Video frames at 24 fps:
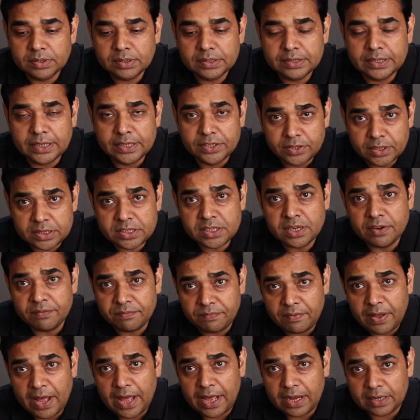The interesting
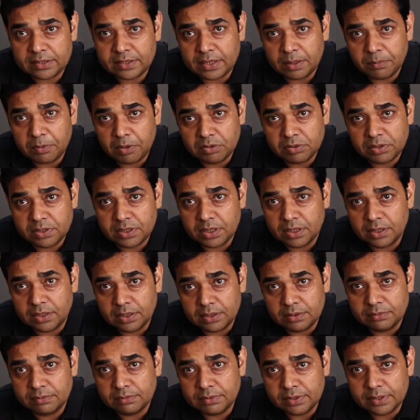fact about
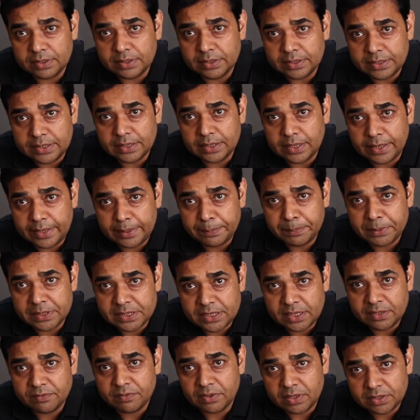the
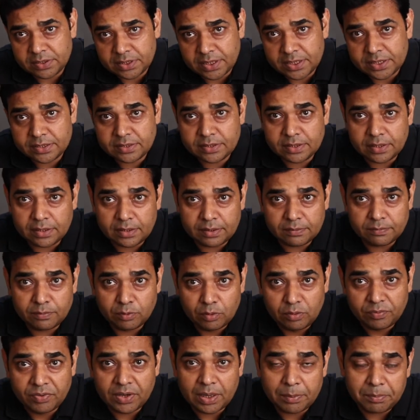APC versus
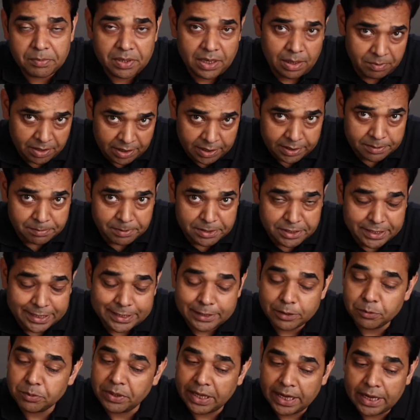full frame camera, let me tell
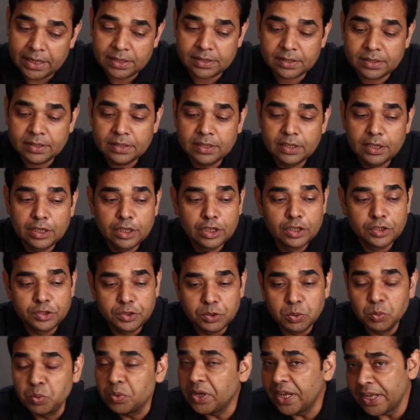you that
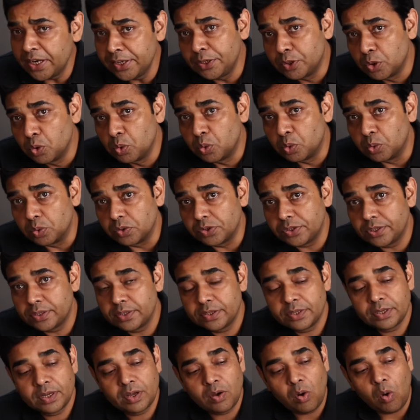you can use
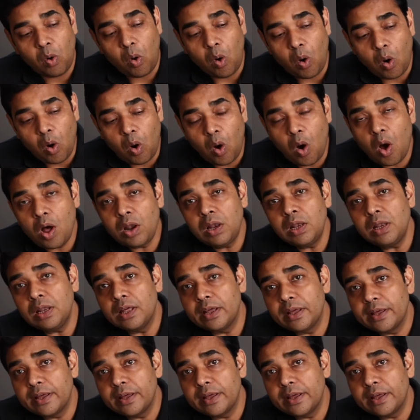all